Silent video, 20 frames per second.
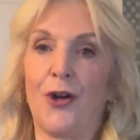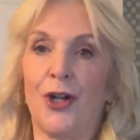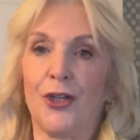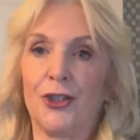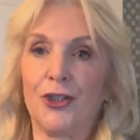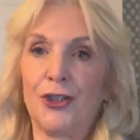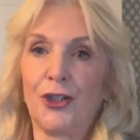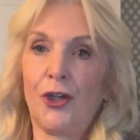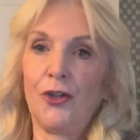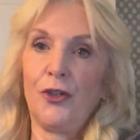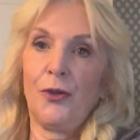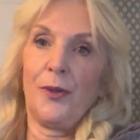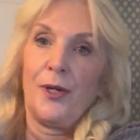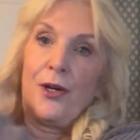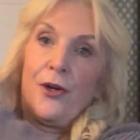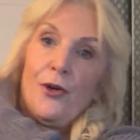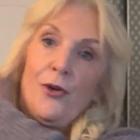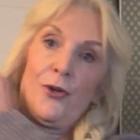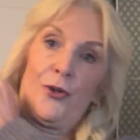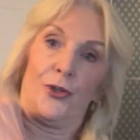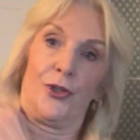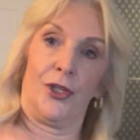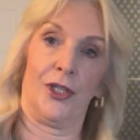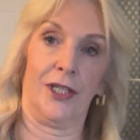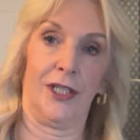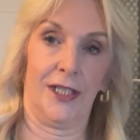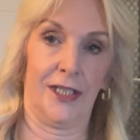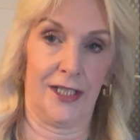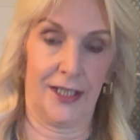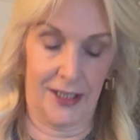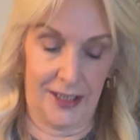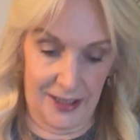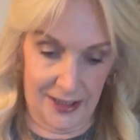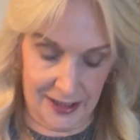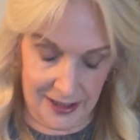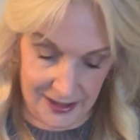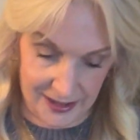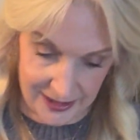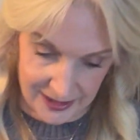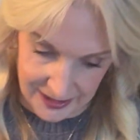I'll show you it on
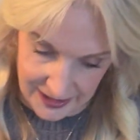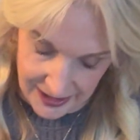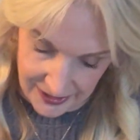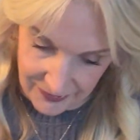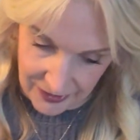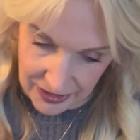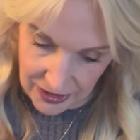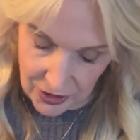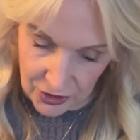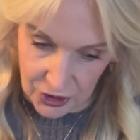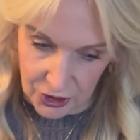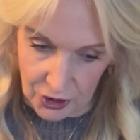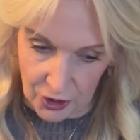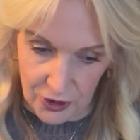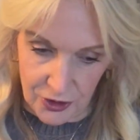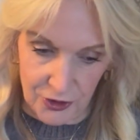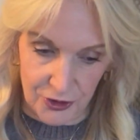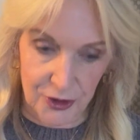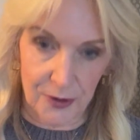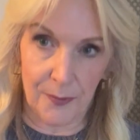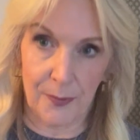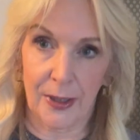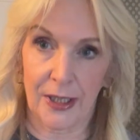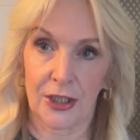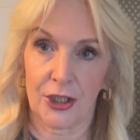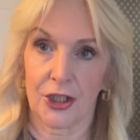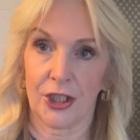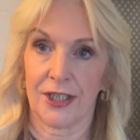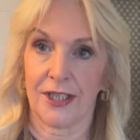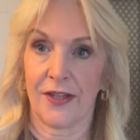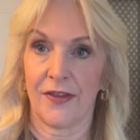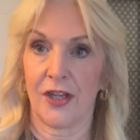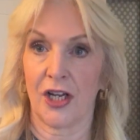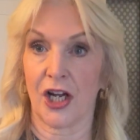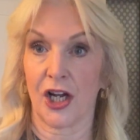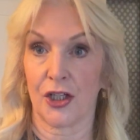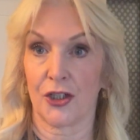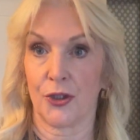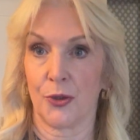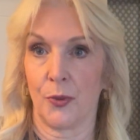and then I'll show you some pictures in the
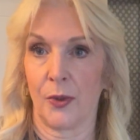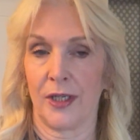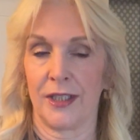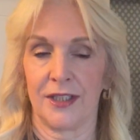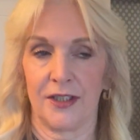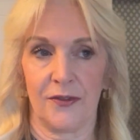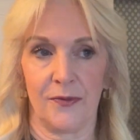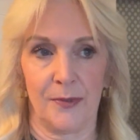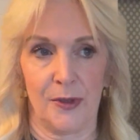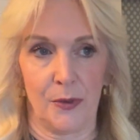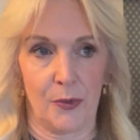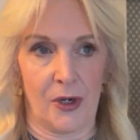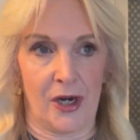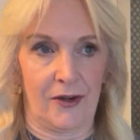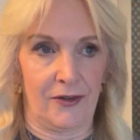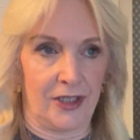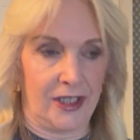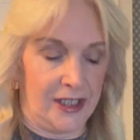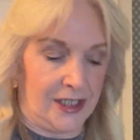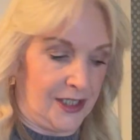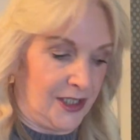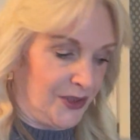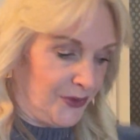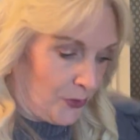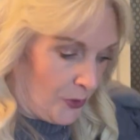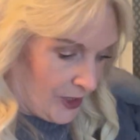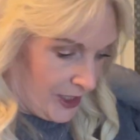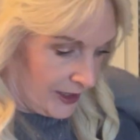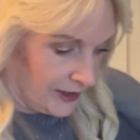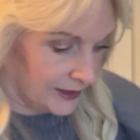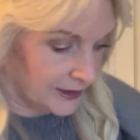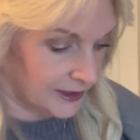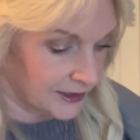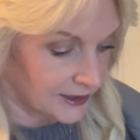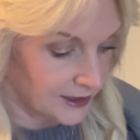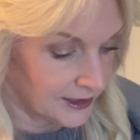cutaways of me wearing it as well.